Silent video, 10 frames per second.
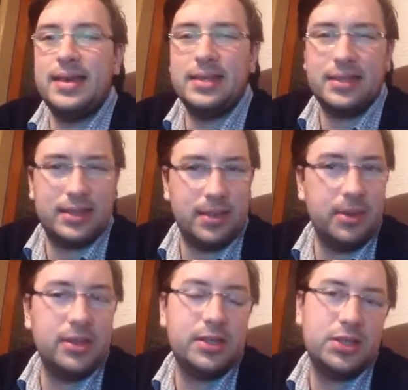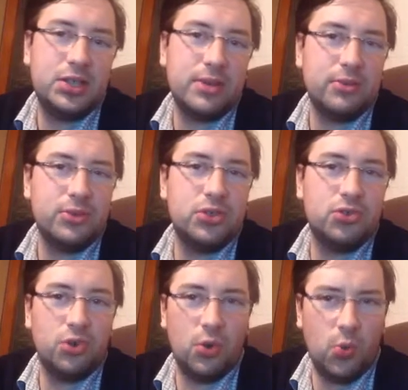similar to General
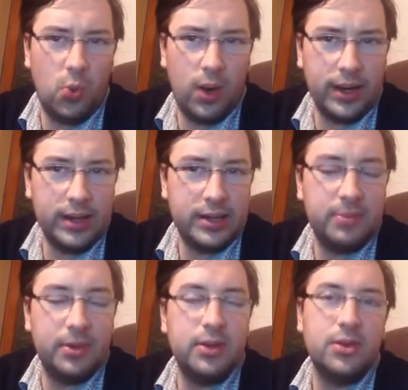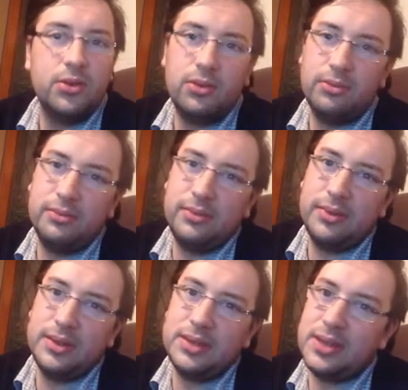Strong White, but not
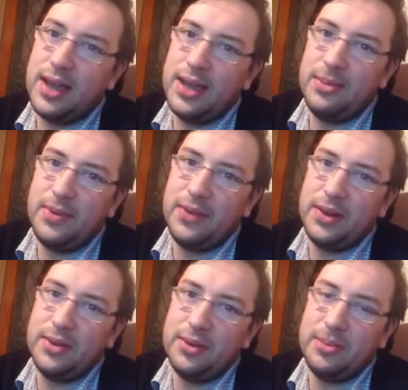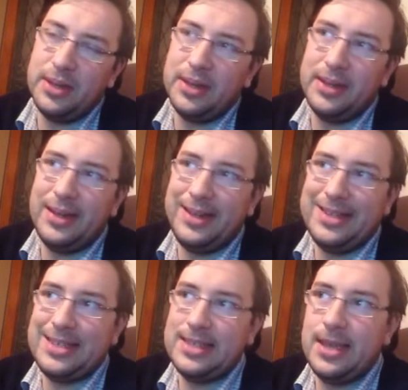the same, if you know what I mean.
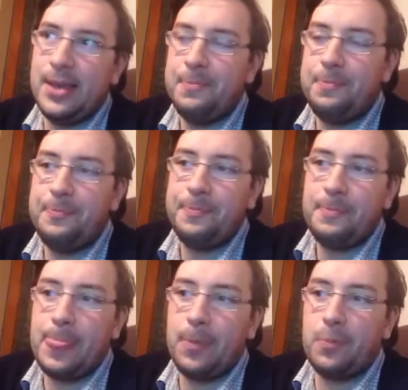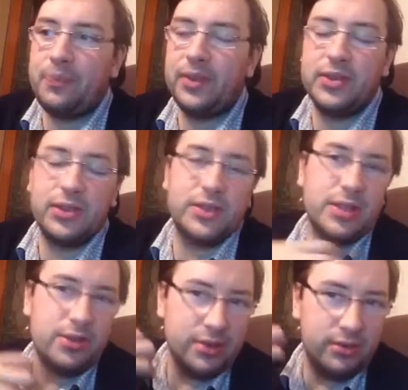It's got its
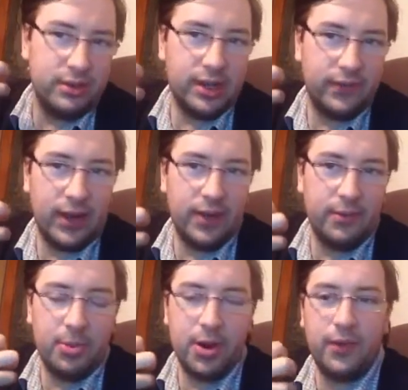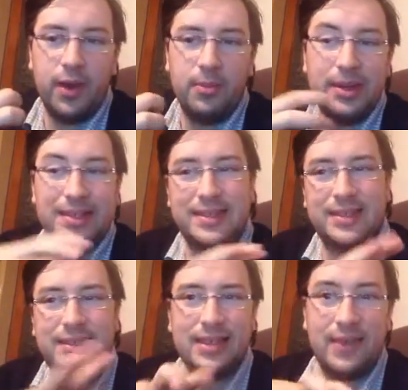own unique flavour profile, but
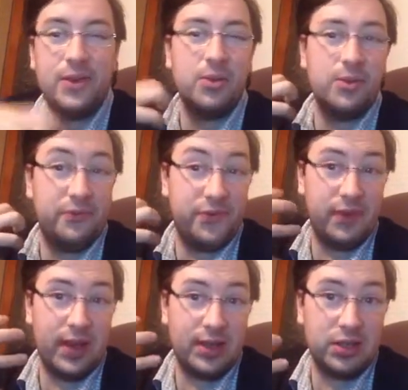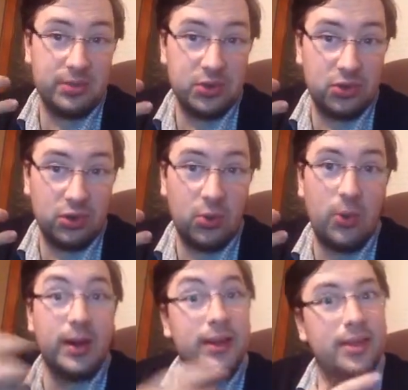it's if you've had General Strong
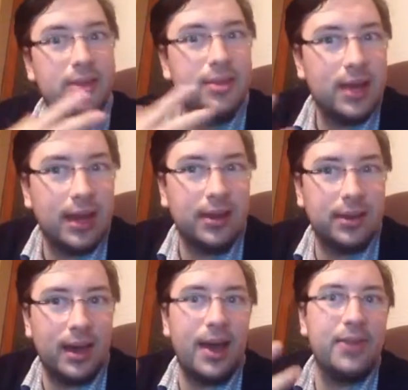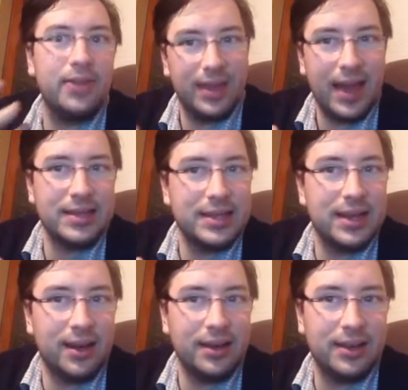White, think that's the
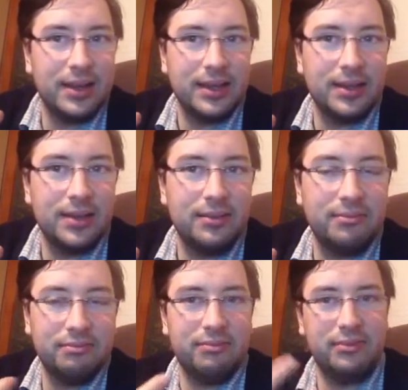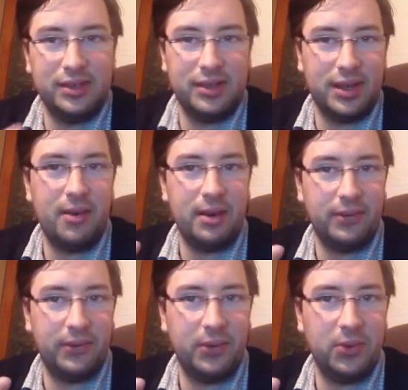kind of thing that you're going
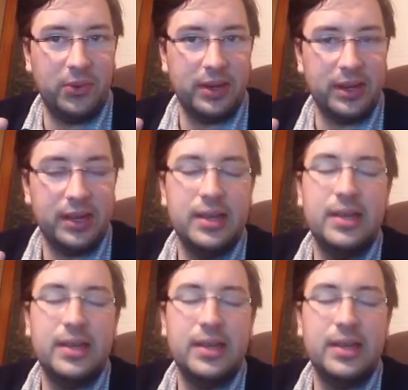for, really.